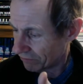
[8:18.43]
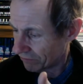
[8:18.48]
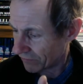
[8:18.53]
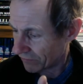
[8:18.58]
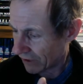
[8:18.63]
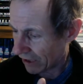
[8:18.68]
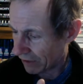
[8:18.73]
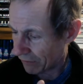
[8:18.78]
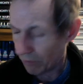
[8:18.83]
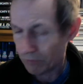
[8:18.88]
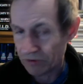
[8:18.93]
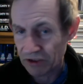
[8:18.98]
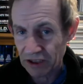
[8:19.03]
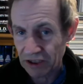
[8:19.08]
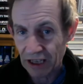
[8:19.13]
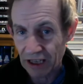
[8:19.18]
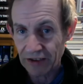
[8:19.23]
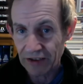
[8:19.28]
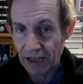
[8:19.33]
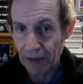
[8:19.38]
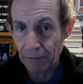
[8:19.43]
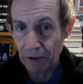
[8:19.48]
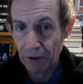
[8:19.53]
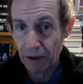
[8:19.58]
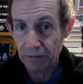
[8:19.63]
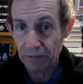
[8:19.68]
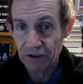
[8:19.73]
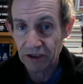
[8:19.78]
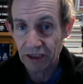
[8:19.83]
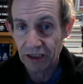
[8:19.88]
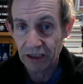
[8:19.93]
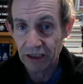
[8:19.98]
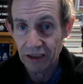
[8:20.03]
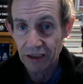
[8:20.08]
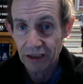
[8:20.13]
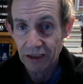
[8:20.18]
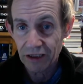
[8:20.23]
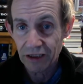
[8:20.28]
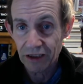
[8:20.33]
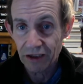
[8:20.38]
they've obviously done that purposely
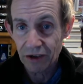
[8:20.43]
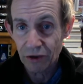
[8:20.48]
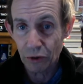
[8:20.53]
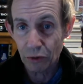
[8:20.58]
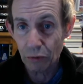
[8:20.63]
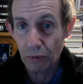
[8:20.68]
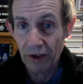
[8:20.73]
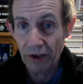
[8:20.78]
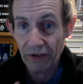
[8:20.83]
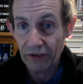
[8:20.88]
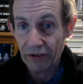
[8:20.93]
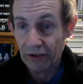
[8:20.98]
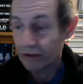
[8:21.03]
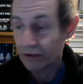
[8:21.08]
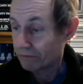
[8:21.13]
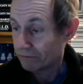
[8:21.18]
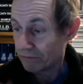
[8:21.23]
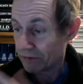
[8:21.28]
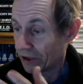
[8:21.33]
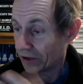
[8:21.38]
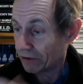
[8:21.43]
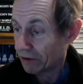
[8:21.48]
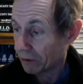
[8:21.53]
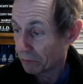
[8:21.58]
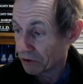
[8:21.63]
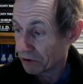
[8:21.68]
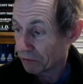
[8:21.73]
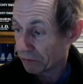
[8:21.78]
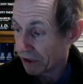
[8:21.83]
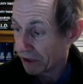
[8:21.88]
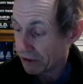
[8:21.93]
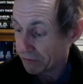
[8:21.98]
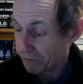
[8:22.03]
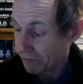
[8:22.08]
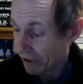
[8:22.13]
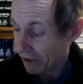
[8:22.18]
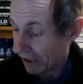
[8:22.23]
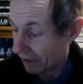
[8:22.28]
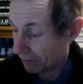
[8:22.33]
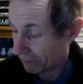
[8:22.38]
or whether, you know, there was a reason for
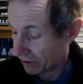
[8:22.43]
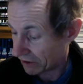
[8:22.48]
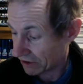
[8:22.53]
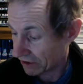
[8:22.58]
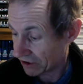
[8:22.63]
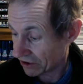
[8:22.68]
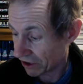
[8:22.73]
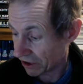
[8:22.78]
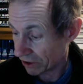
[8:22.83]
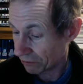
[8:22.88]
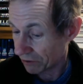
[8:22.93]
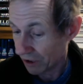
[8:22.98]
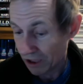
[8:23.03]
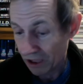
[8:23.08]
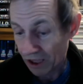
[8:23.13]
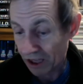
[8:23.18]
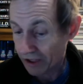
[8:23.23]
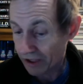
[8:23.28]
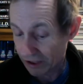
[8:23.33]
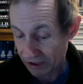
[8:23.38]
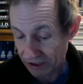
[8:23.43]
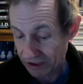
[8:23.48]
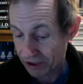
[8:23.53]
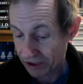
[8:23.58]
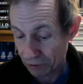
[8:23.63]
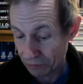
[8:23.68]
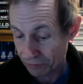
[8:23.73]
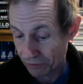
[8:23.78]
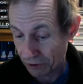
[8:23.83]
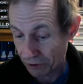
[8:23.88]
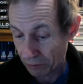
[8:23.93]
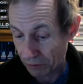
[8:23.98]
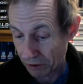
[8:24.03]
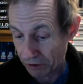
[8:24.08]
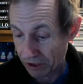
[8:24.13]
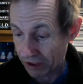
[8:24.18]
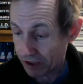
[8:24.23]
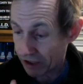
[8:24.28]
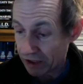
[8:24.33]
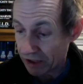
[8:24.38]
that. But it's still, I think it's still very well
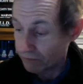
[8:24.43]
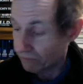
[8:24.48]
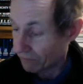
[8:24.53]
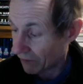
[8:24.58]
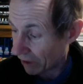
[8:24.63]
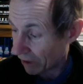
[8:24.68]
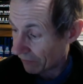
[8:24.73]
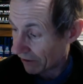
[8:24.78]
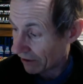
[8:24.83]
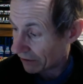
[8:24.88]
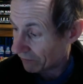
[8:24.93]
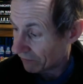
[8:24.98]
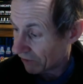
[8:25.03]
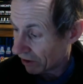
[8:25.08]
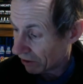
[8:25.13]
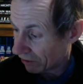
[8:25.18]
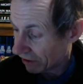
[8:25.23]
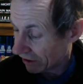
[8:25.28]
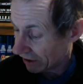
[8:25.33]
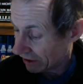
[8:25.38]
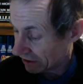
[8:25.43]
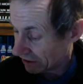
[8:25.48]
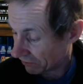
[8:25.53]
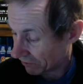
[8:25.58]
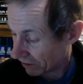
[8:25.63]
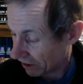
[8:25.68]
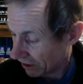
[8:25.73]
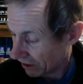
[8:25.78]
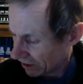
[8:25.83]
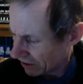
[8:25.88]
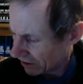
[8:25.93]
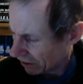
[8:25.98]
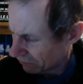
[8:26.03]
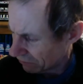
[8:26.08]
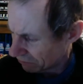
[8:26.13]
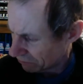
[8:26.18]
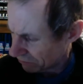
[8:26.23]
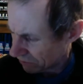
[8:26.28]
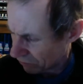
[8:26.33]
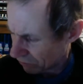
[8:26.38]
done. And I found it very easy,
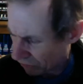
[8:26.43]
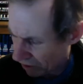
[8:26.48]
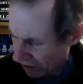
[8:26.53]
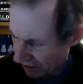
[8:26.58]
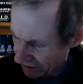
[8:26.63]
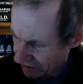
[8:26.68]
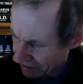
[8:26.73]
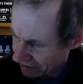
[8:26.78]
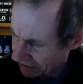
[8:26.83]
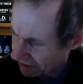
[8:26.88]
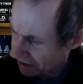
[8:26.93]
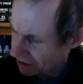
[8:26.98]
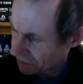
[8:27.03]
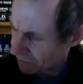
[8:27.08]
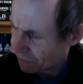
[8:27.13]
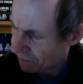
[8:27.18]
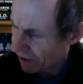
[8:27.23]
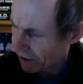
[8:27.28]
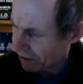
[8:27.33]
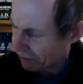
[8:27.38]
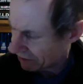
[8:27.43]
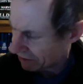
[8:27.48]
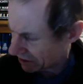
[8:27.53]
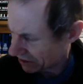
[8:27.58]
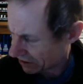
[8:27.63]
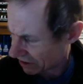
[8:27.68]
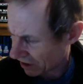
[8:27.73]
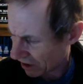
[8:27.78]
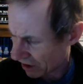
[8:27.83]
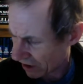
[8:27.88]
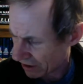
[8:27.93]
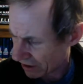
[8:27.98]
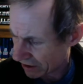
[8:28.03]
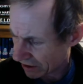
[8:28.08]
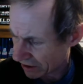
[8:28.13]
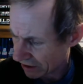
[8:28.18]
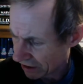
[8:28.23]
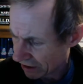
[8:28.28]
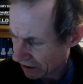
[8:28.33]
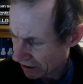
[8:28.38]
though the writing does vary
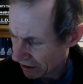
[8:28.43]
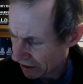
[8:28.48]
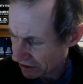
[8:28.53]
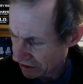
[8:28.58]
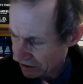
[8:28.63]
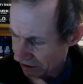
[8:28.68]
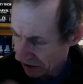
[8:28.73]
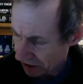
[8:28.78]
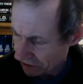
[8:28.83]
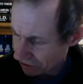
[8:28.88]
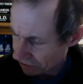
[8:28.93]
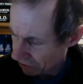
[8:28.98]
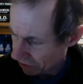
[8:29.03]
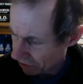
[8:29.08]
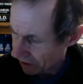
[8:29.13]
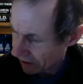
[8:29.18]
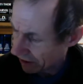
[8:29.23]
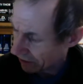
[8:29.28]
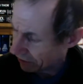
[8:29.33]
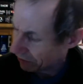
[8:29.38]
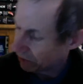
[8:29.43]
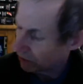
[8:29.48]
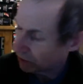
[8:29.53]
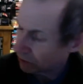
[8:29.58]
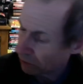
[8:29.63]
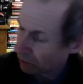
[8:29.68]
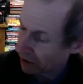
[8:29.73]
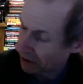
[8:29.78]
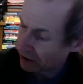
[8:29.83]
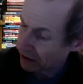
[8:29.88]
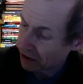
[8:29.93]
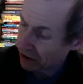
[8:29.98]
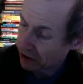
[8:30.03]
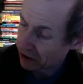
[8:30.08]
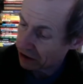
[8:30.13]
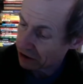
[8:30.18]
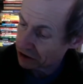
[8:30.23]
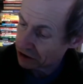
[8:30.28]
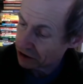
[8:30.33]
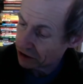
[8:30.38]
slightly in size. You've got here, you've got quite a
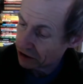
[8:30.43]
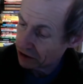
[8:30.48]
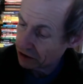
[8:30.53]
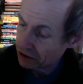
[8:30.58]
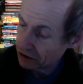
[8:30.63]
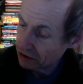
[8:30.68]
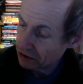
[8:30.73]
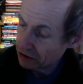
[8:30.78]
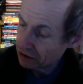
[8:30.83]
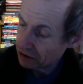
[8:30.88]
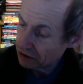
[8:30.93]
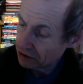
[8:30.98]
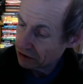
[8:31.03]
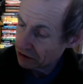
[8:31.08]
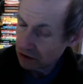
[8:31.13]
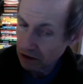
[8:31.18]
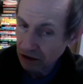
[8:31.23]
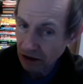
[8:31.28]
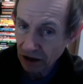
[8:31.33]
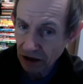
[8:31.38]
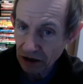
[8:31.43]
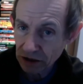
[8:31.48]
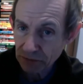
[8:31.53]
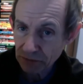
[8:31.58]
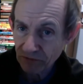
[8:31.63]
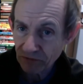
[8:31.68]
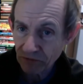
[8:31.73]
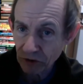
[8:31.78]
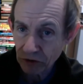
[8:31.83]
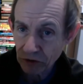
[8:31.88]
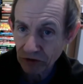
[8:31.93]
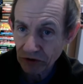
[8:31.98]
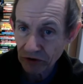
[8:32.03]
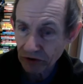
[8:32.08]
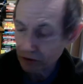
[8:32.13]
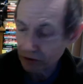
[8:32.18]
large, large font.